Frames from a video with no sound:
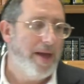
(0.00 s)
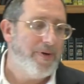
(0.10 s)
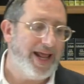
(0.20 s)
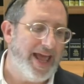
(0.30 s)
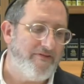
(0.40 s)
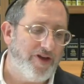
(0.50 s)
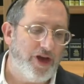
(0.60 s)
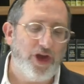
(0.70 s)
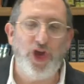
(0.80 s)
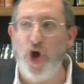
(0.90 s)
But if
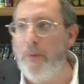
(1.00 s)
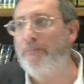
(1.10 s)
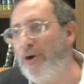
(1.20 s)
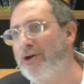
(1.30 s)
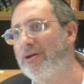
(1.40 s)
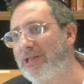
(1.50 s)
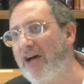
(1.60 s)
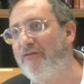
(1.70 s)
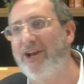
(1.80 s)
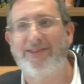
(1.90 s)
you put
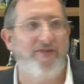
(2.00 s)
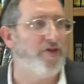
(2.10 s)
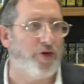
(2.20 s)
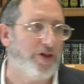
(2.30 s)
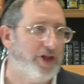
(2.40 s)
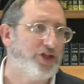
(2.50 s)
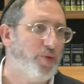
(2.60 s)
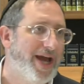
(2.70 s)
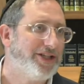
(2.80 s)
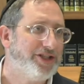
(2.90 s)
yourself in a difficult
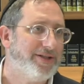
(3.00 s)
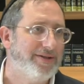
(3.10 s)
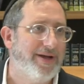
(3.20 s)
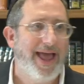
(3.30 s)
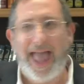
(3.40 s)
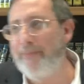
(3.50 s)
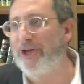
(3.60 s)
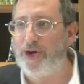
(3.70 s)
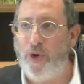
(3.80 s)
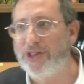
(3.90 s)
situation, and
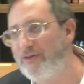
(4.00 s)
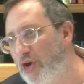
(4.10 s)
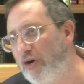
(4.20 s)
because of